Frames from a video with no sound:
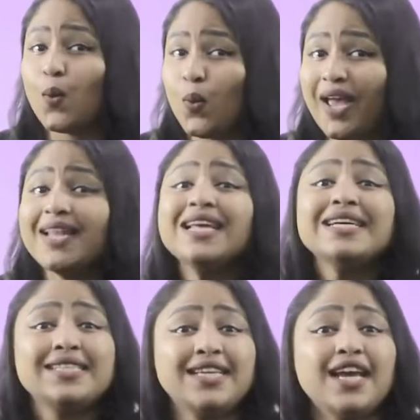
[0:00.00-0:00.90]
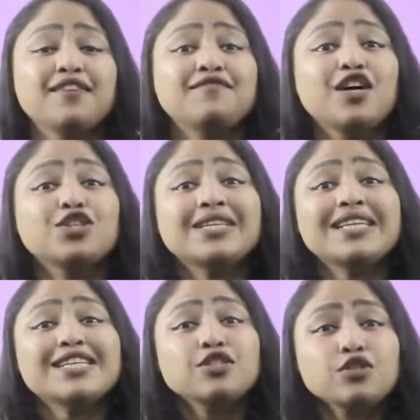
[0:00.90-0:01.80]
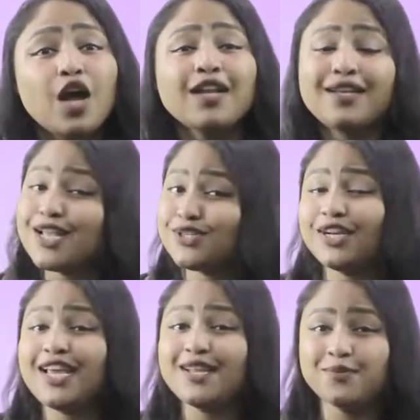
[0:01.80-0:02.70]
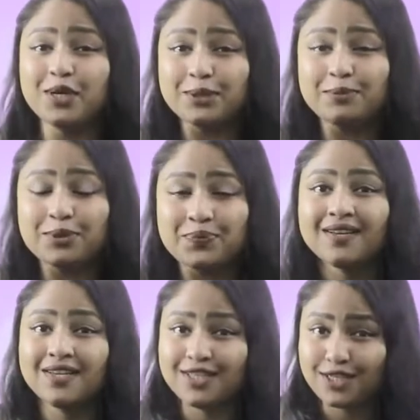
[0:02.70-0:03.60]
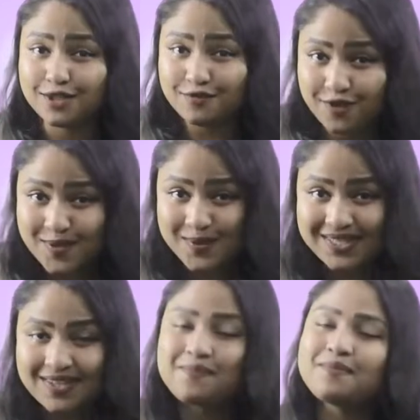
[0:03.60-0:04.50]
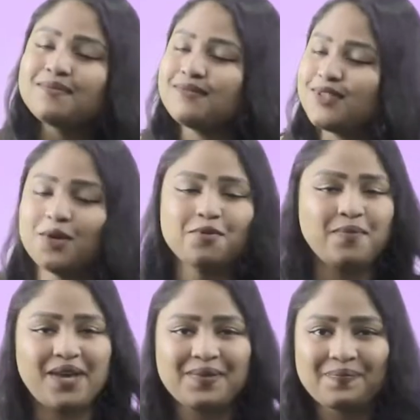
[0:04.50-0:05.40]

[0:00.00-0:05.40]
when secant function is not naturally invertible? Confused? Don't be.